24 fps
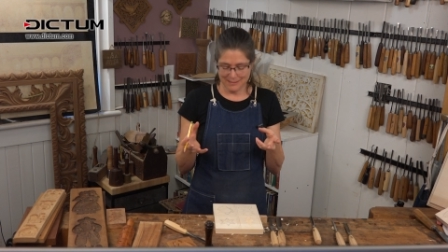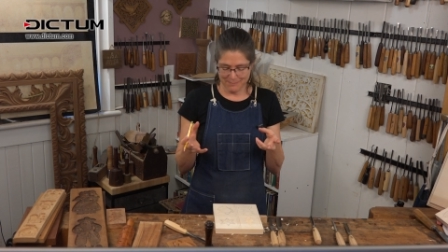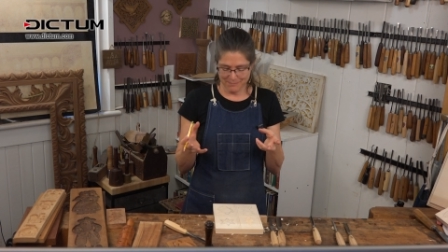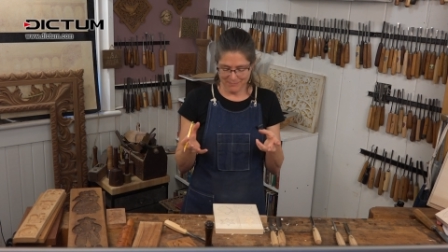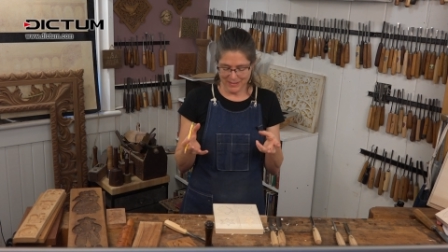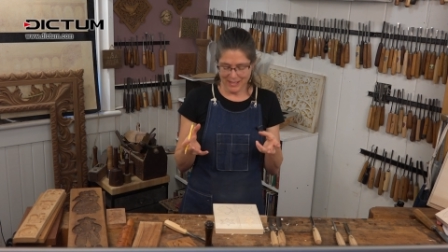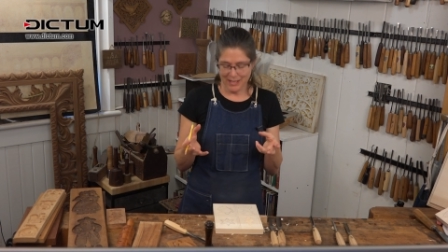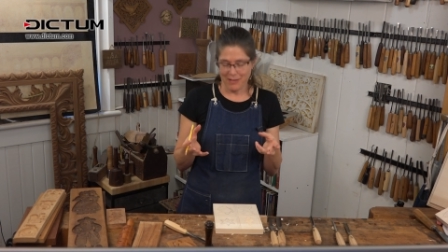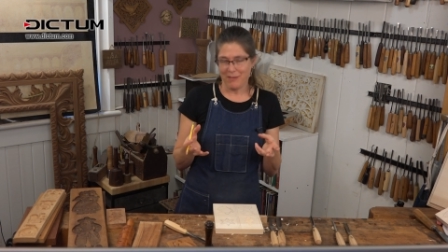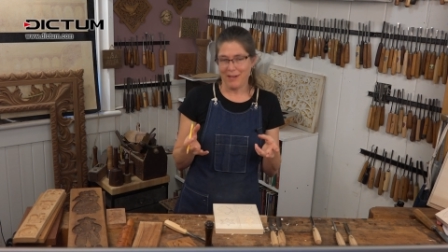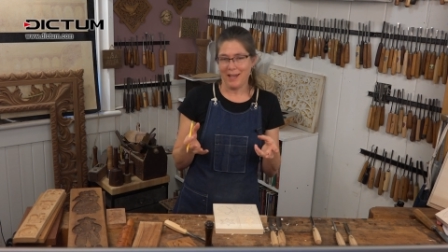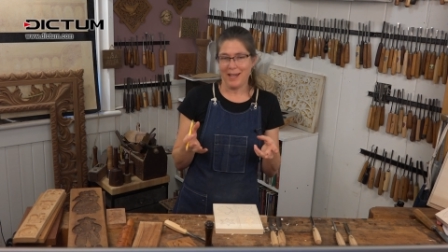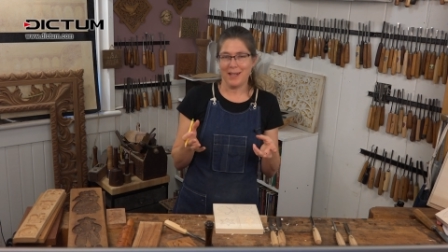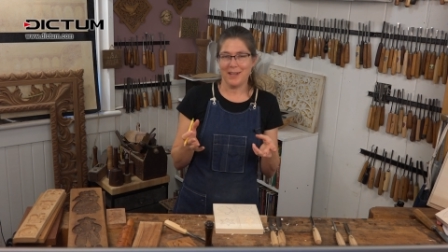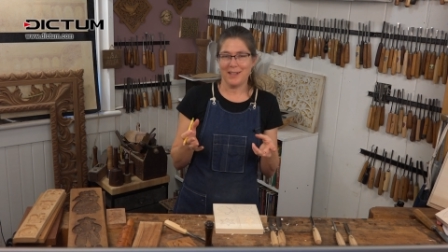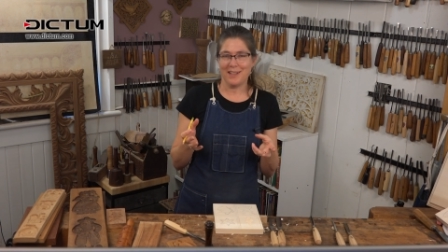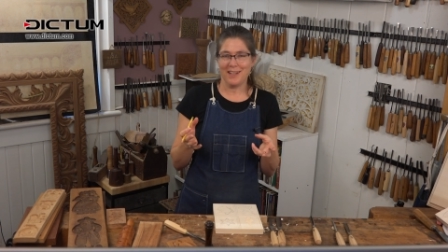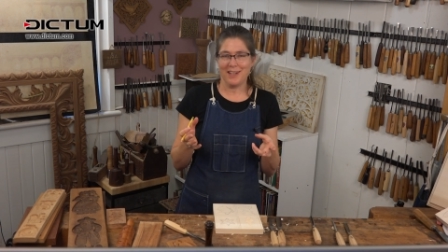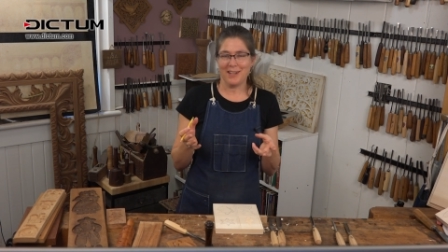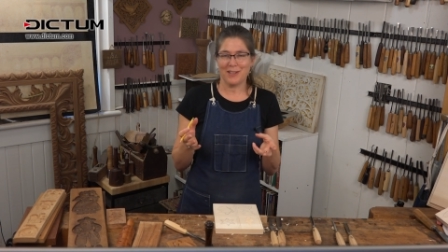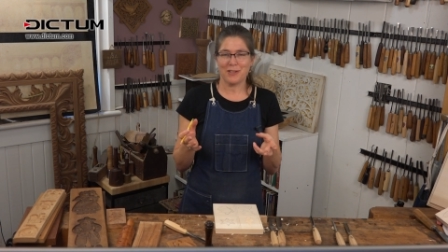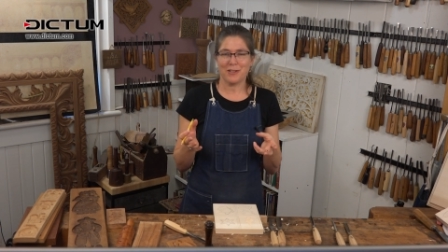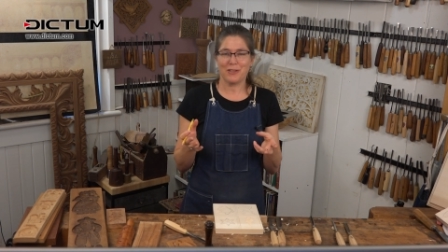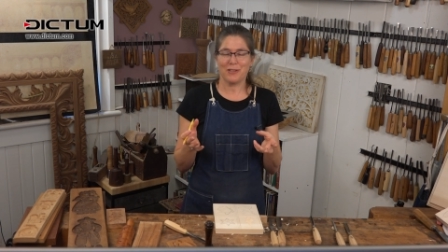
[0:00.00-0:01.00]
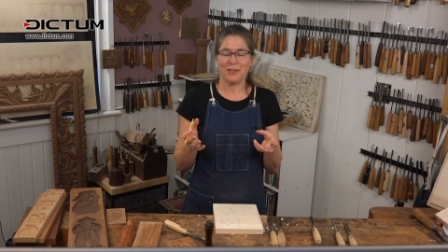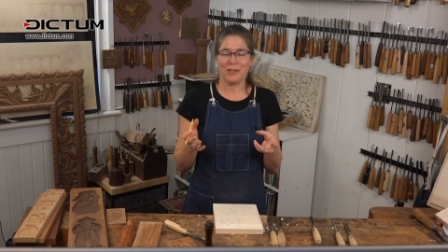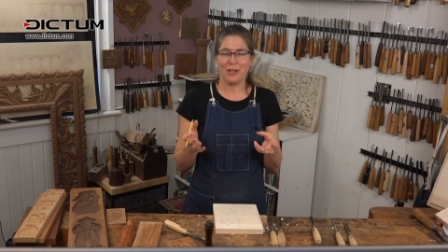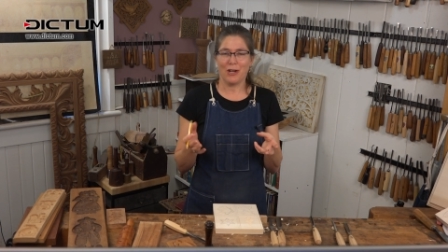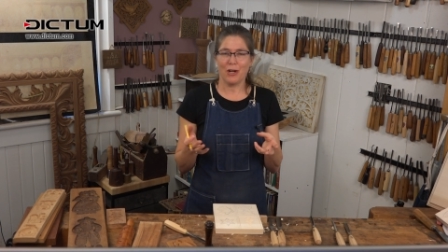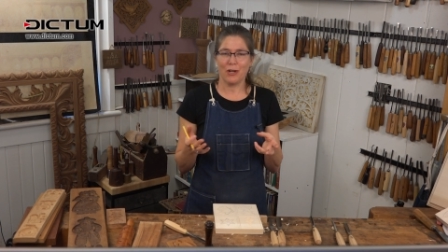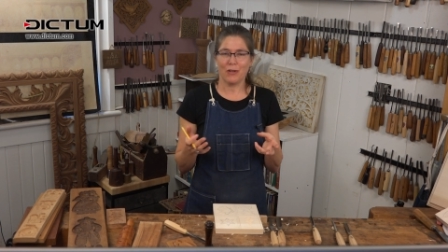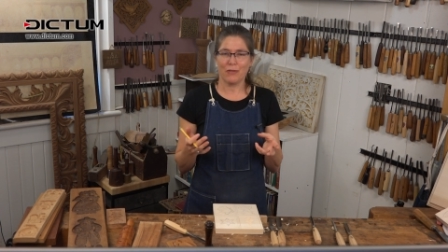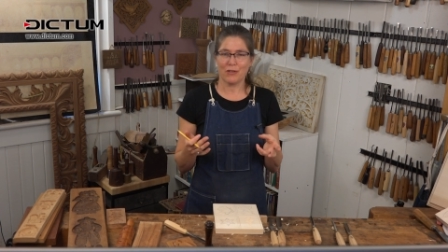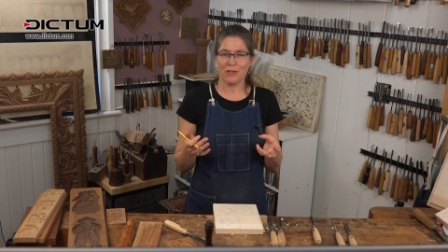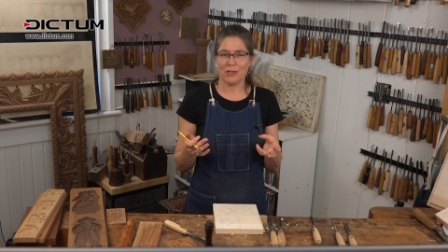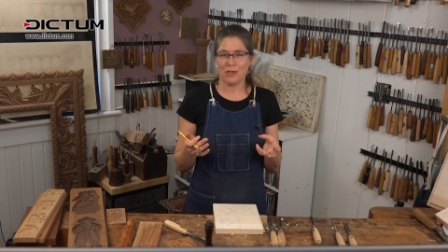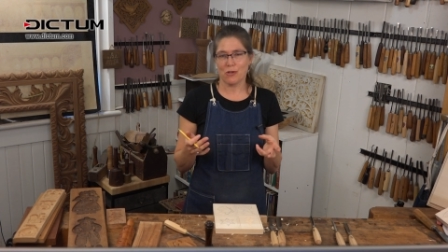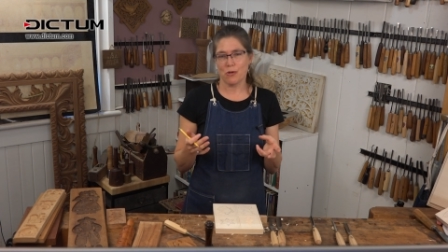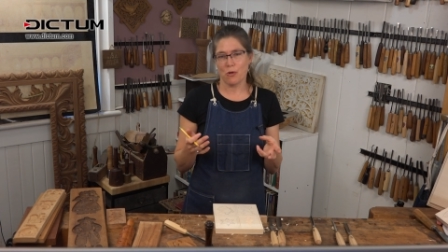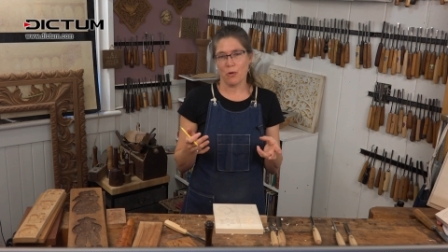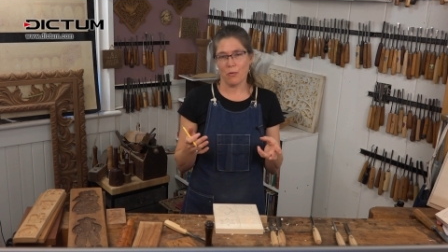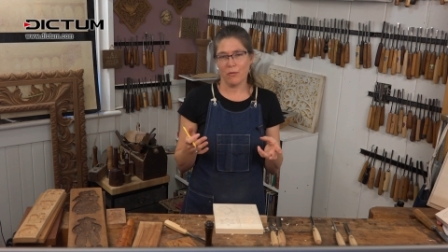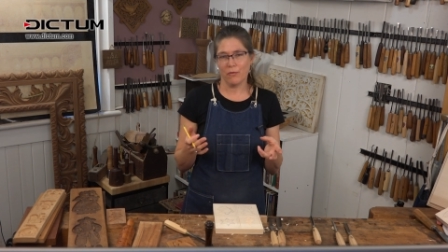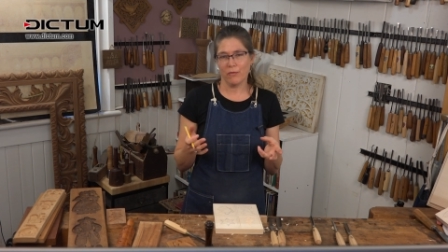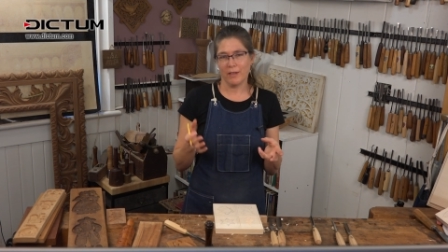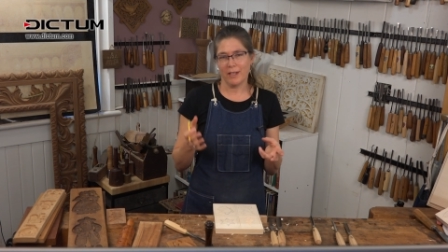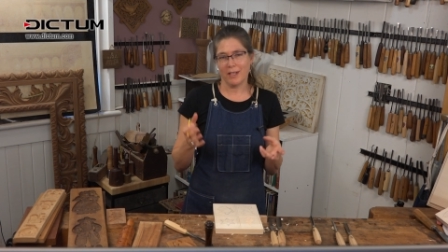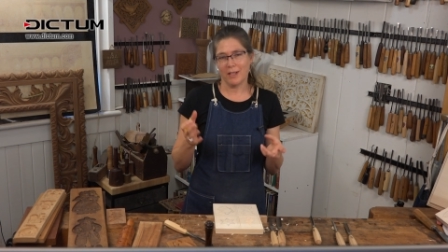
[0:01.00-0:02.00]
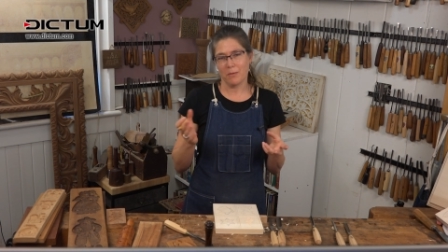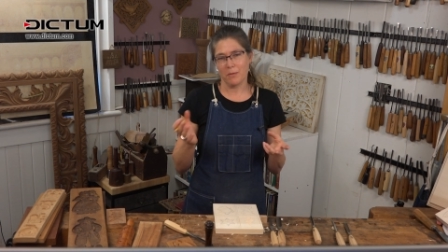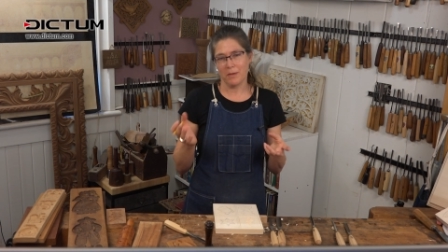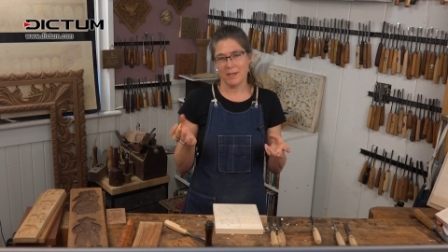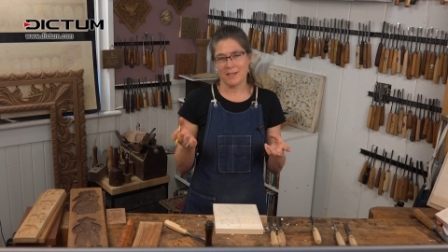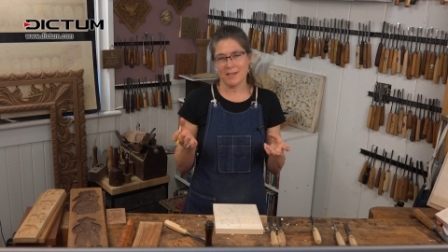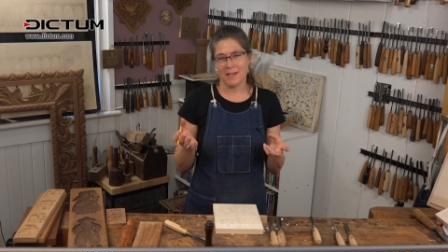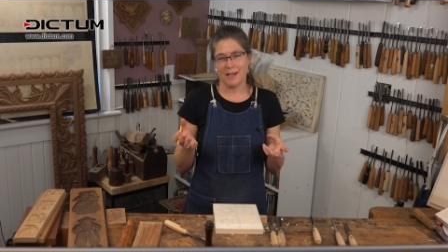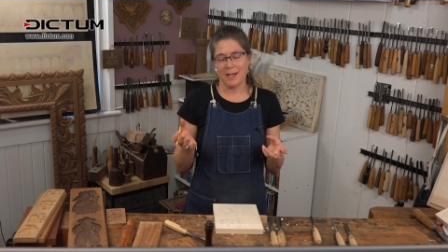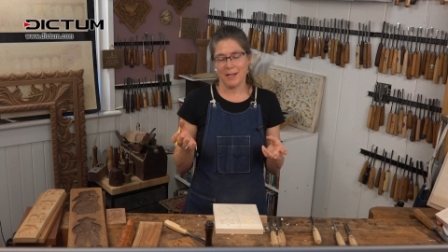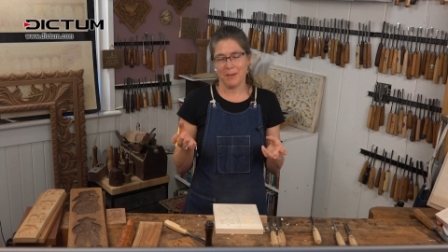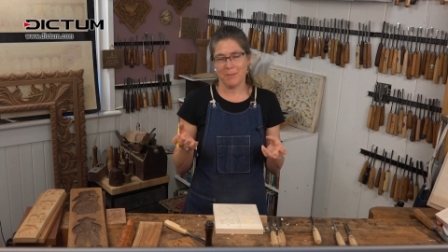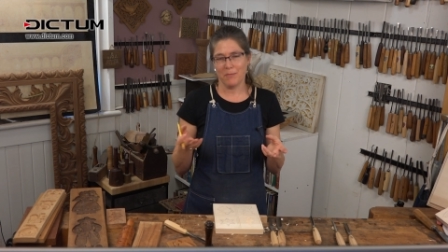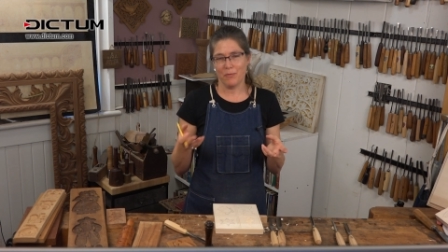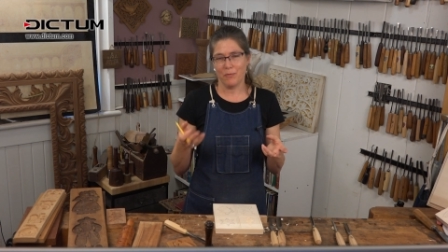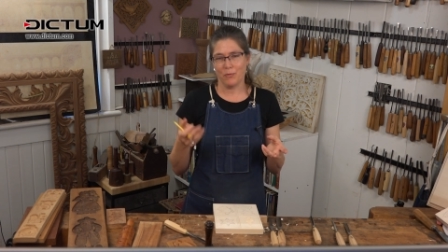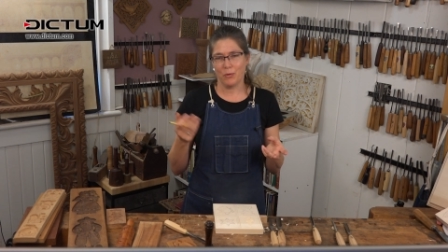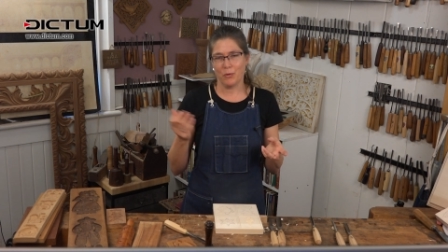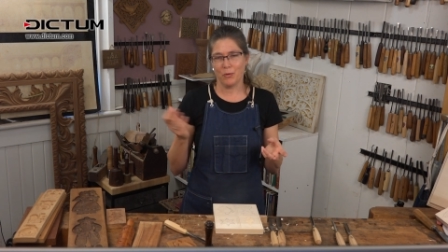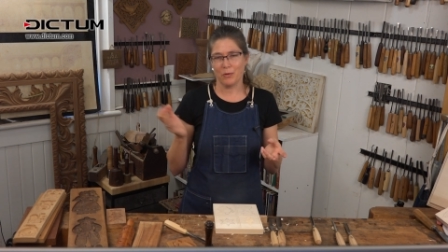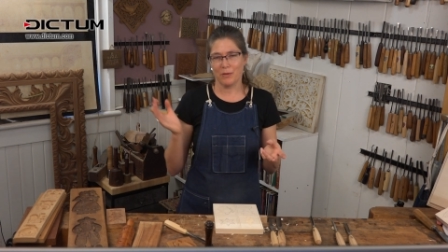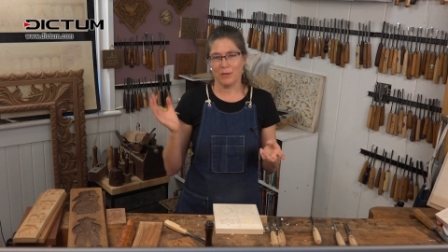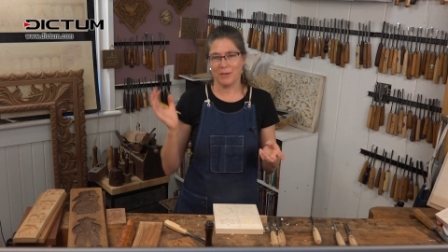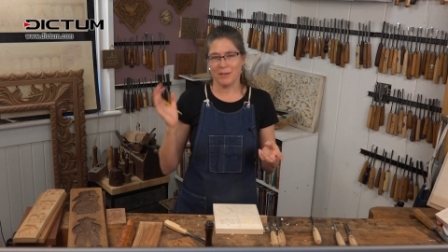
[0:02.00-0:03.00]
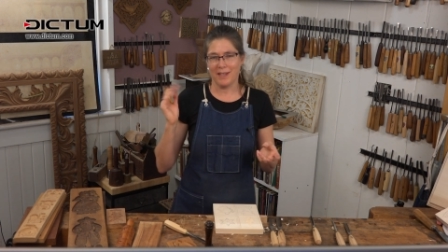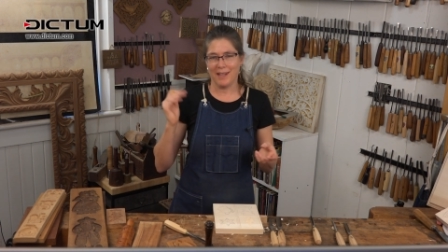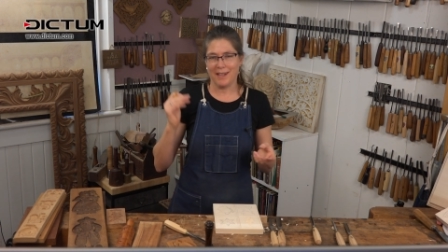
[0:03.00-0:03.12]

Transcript: Now, I actually carved a snowflake one time for